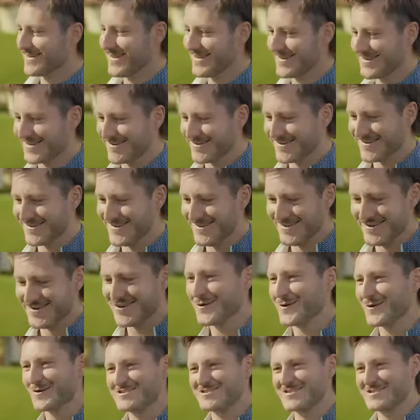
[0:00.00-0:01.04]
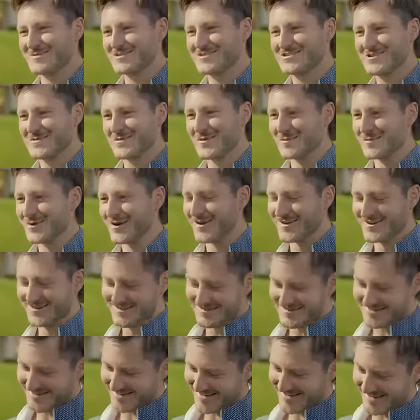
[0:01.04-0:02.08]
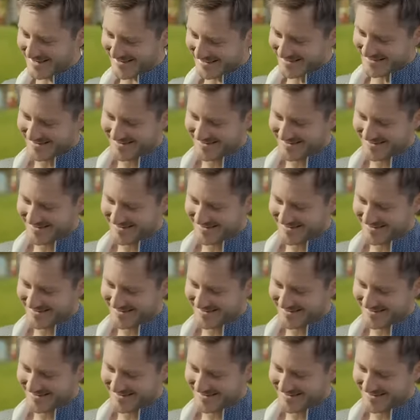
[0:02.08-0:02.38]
Thank you. You don't want to see me chip or putt. It's okay.